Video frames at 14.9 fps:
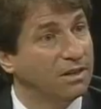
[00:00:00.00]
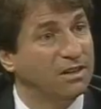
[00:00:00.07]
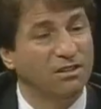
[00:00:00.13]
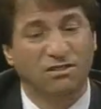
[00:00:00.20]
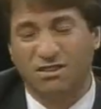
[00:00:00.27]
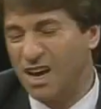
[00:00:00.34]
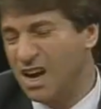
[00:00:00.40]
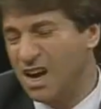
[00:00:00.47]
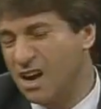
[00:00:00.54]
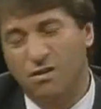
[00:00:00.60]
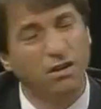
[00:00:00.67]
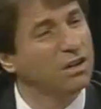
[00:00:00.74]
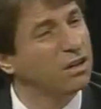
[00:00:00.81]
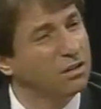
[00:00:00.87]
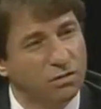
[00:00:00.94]
that is
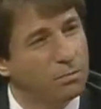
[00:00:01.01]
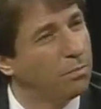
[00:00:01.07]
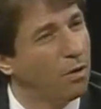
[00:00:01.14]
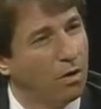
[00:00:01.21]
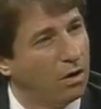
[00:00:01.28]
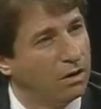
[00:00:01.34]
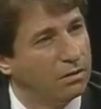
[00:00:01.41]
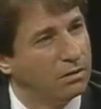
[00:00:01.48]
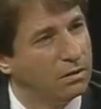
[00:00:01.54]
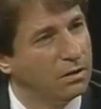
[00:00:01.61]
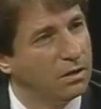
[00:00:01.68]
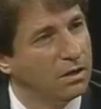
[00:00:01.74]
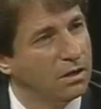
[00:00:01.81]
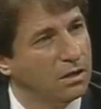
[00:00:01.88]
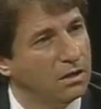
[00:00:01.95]
tearing us apart
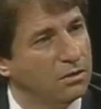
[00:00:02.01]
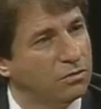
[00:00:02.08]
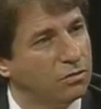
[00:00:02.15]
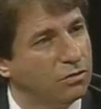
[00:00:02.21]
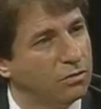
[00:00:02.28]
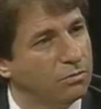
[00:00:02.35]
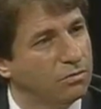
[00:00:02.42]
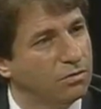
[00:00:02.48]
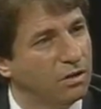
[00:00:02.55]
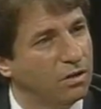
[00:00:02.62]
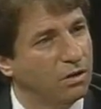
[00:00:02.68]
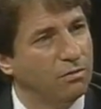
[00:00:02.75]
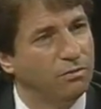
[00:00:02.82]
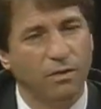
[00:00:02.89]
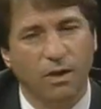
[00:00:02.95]
in terms
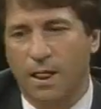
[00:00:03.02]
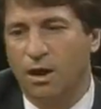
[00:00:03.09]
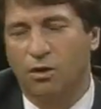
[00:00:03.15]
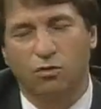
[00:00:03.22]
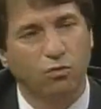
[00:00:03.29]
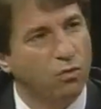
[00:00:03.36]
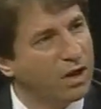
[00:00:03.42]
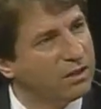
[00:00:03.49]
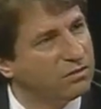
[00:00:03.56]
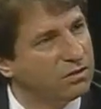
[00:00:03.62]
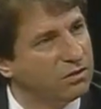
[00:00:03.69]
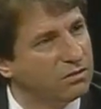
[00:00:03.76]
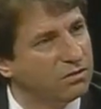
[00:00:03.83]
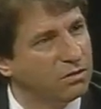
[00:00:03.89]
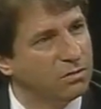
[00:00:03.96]
of
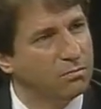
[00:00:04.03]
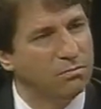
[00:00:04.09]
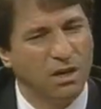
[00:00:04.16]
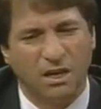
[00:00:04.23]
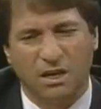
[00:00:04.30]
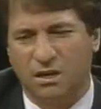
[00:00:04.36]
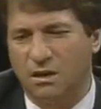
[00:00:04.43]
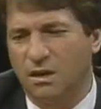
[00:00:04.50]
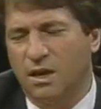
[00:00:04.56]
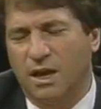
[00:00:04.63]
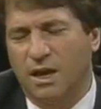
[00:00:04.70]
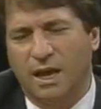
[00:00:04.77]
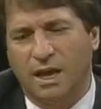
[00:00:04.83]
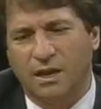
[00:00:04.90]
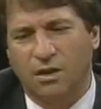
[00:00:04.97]
racism
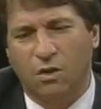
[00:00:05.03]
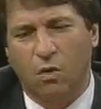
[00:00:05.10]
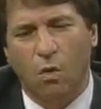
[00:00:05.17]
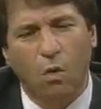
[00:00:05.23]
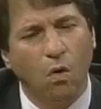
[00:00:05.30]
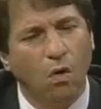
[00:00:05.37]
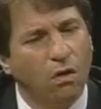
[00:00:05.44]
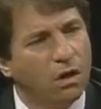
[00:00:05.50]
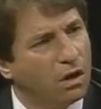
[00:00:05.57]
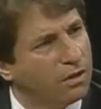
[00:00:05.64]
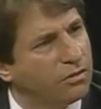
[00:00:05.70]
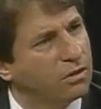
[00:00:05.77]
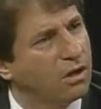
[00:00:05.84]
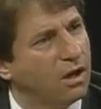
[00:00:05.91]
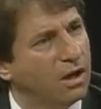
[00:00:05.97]
and all
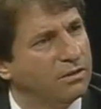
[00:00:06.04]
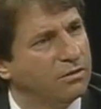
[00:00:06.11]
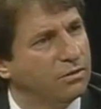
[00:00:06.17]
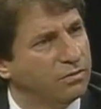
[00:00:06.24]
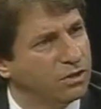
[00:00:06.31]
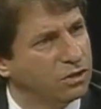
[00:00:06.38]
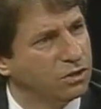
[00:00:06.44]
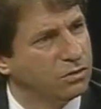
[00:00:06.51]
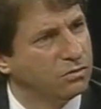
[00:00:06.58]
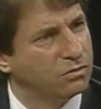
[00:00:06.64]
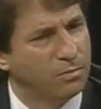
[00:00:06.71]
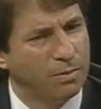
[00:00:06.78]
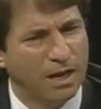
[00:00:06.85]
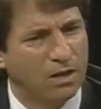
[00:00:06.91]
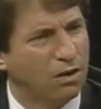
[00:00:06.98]
other kinds of issues
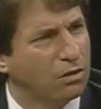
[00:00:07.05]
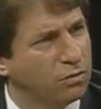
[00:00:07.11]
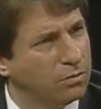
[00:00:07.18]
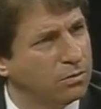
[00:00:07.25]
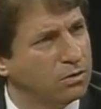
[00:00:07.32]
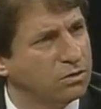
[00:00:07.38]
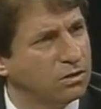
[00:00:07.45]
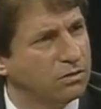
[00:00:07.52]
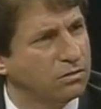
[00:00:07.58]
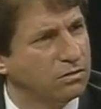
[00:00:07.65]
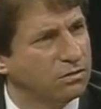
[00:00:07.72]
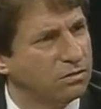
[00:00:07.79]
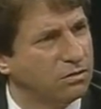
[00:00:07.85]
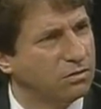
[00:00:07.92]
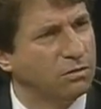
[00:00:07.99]
about our criminal
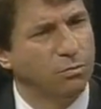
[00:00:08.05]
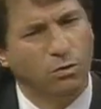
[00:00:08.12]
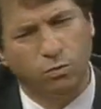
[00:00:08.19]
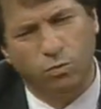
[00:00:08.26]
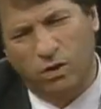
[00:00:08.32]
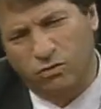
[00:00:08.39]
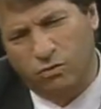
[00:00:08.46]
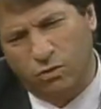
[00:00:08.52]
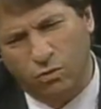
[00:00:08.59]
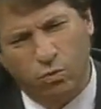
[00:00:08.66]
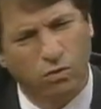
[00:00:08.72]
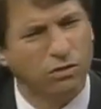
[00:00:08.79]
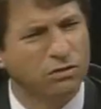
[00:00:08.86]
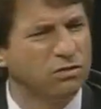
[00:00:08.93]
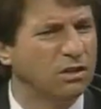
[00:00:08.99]
justice system and whether it
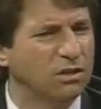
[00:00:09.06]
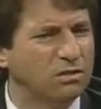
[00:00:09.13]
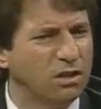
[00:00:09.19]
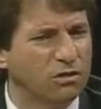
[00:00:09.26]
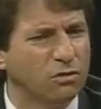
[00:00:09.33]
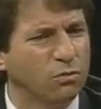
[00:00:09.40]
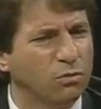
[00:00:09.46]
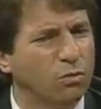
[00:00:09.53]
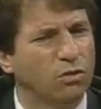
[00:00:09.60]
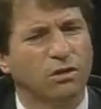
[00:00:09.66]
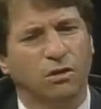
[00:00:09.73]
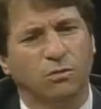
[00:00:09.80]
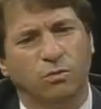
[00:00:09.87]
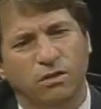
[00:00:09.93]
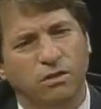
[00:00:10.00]
works and it doesn't work
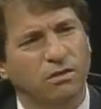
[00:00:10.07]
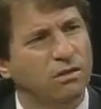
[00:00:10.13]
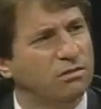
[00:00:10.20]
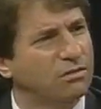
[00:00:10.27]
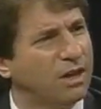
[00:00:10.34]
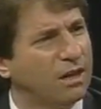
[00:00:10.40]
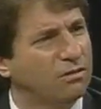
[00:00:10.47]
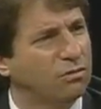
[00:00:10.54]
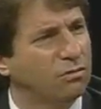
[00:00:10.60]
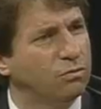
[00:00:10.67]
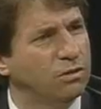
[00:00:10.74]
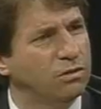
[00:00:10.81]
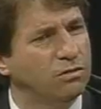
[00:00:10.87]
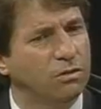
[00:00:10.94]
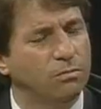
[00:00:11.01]
and whether these stats are
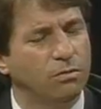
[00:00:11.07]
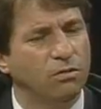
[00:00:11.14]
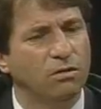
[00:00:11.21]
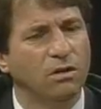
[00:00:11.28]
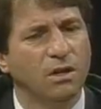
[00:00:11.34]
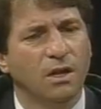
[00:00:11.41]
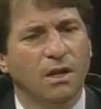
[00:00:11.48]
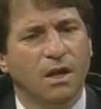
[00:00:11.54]
reasonable,